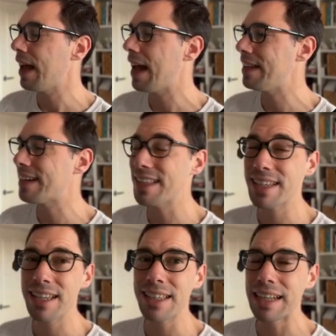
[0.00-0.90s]
And you can
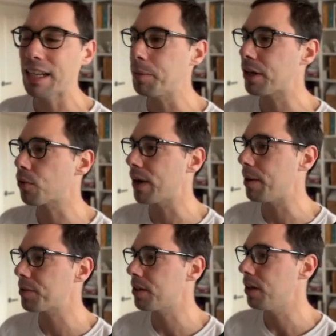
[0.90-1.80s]
see it's a little bit
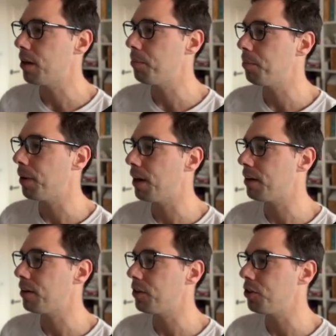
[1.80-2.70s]
cramped,
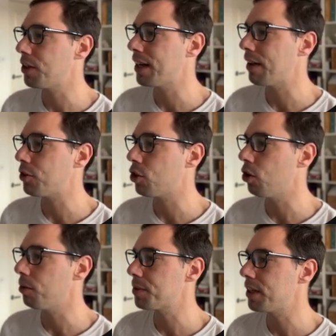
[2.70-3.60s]
but you can have your
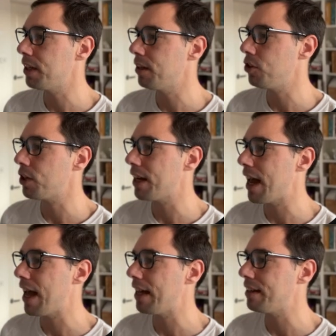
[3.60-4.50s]
columns here. You can
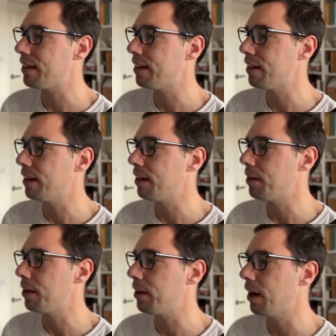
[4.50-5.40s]
add
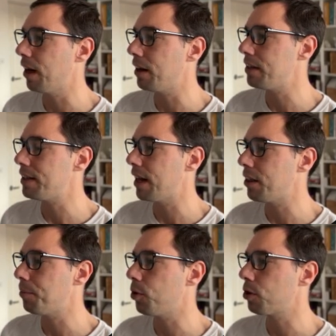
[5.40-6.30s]
down
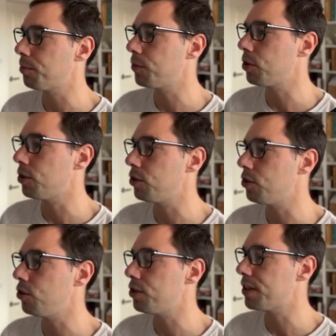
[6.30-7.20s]
the bottom. You can
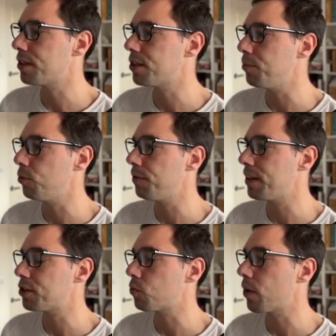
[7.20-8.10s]
use this to move
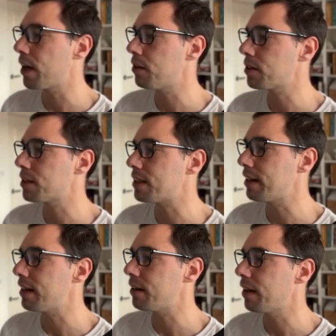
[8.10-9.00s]
things around,
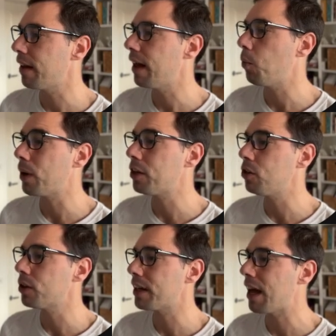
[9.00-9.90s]
delete. We're going to
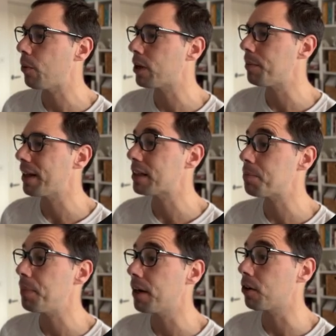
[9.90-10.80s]
look at how we can make this
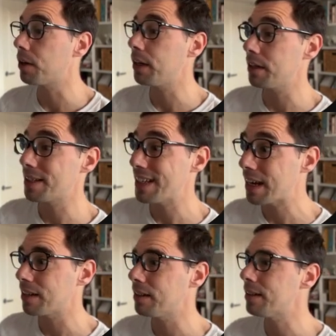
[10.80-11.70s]
better in a
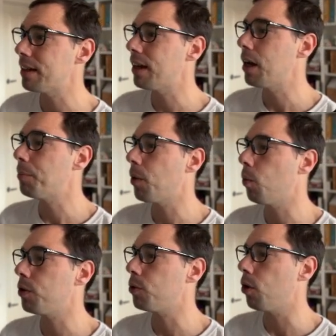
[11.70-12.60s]
second. But
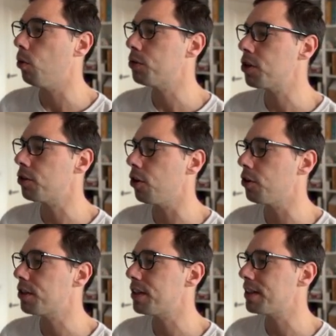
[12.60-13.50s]
what you'll also
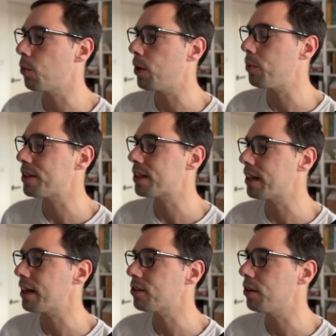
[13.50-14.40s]
notice is that when we
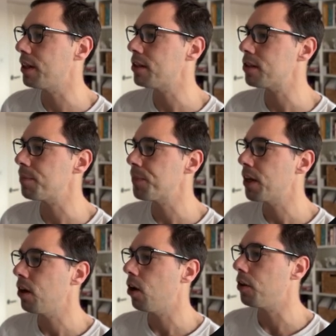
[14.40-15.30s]
select on this,
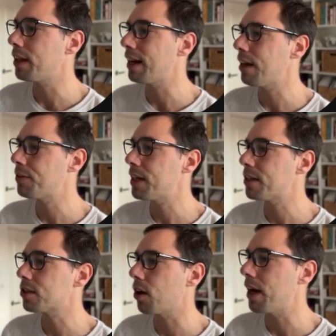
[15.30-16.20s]
on the left-hand
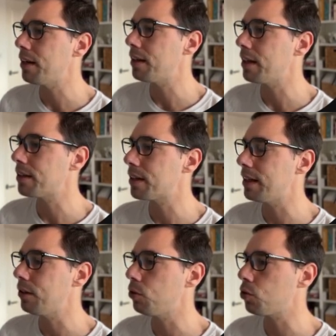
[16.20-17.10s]
side, there's a
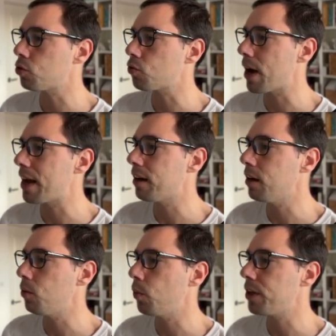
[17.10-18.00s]
little
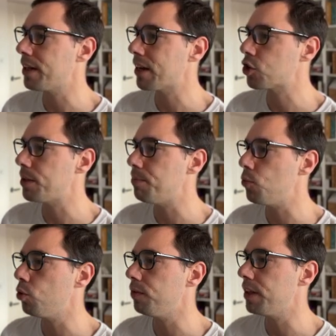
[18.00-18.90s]
dragger where you can actually
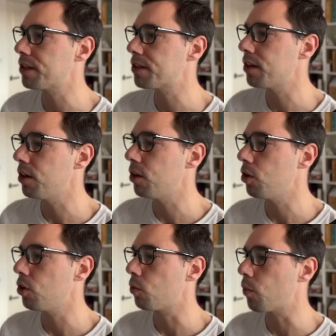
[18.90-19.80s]
move this
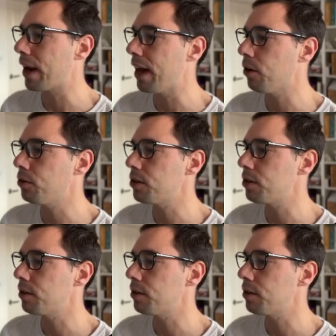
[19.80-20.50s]
around.